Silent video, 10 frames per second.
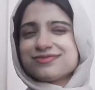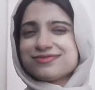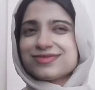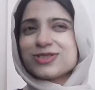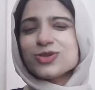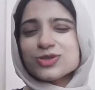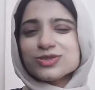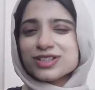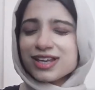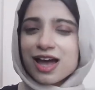two to
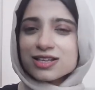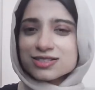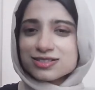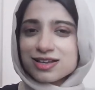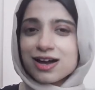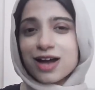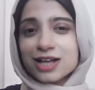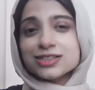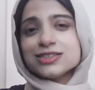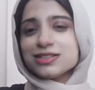three hours uh,
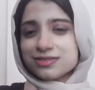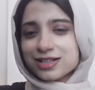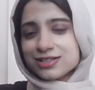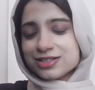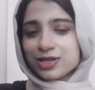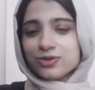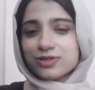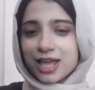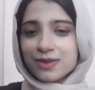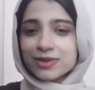other than institute
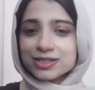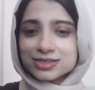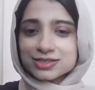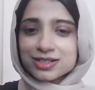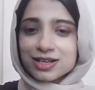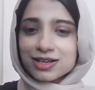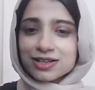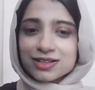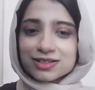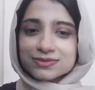timings.
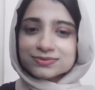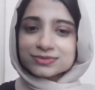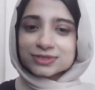Mhm.